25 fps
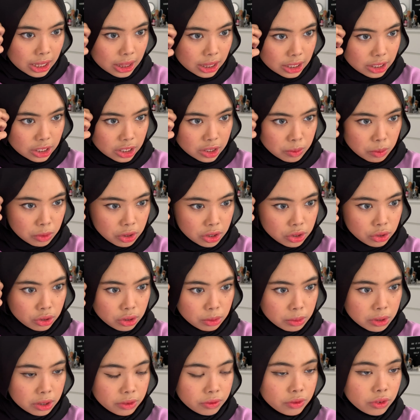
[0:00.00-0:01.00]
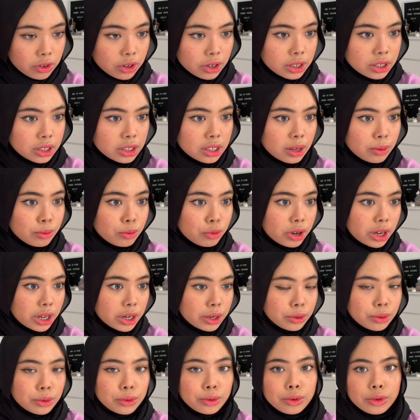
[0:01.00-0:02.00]
this is more suitable for
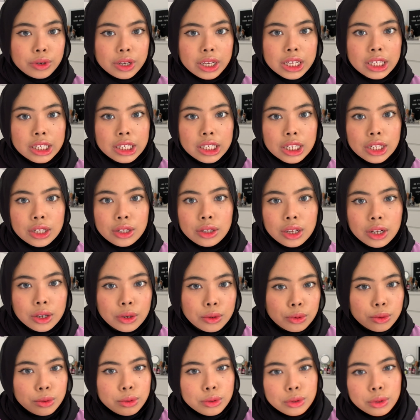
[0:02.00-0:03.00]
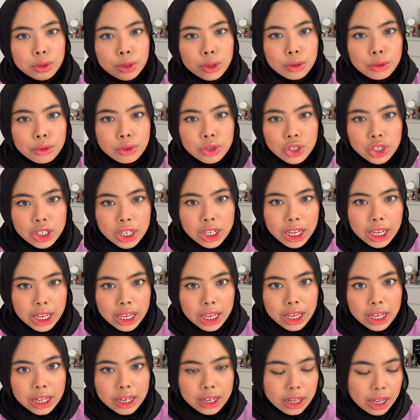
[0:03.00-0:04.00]
someone who is in the cool tone
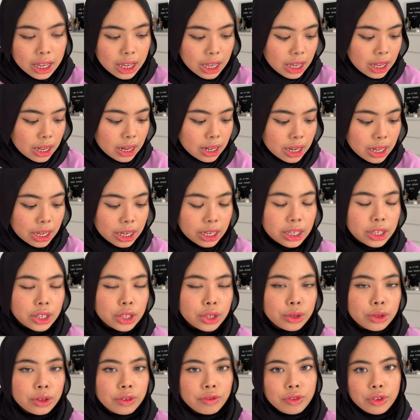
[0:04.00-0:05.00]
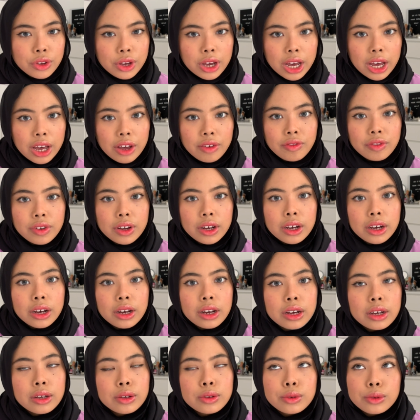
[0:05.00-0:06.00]
shade. Like if you have
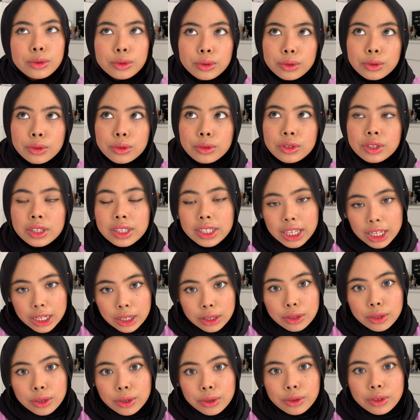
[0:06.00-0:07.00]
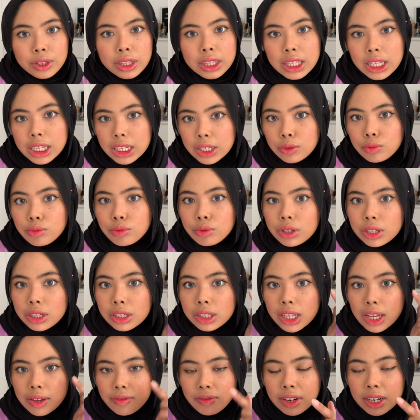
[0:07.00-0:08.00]
a cool skin tone, this will
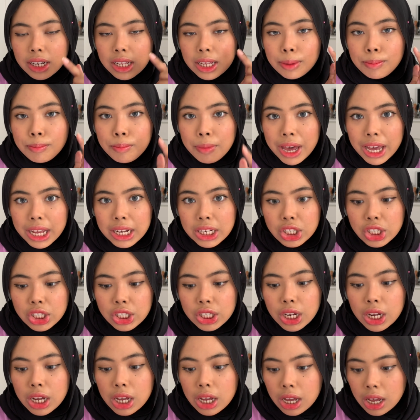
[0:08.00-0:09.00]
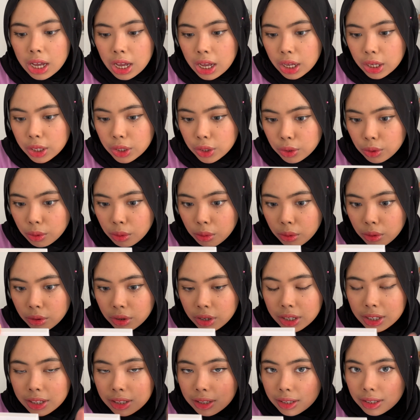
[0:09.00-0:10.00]
definitely match your
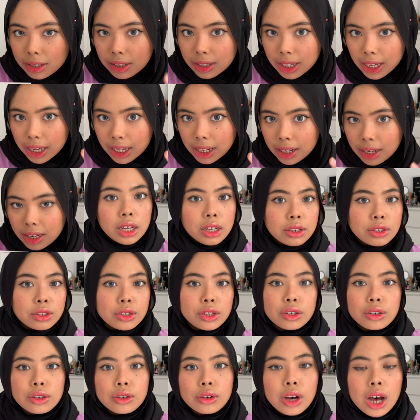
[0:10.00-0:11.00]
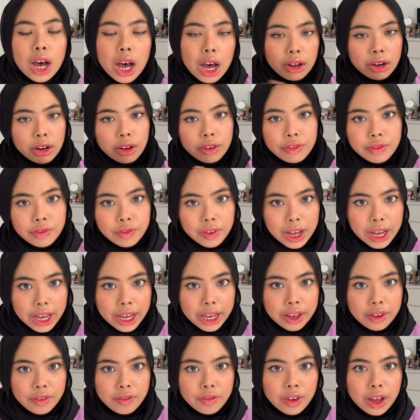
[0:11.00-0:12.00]
skin. So out of
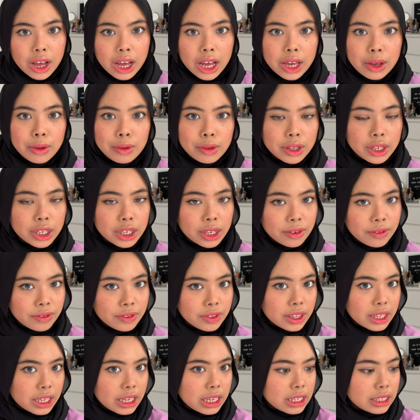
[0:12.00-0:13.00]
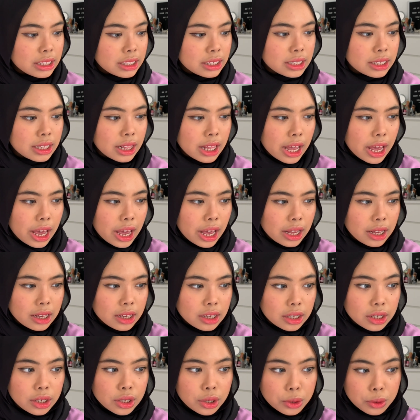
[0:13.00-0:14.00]
5, I will give this like
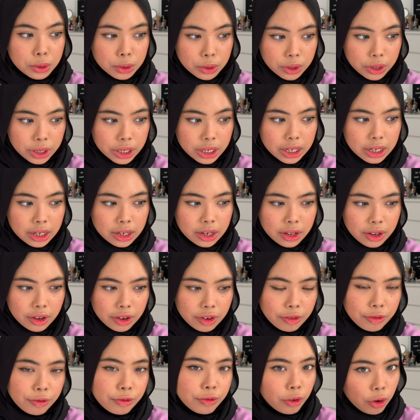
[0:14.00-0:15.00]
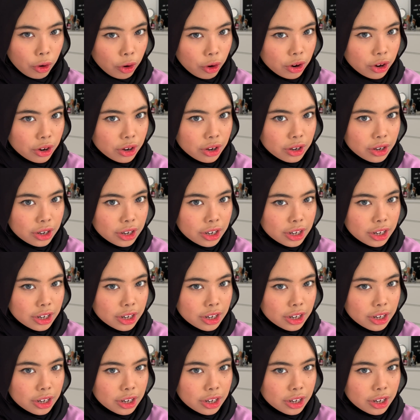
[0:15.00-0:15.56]
a good 4,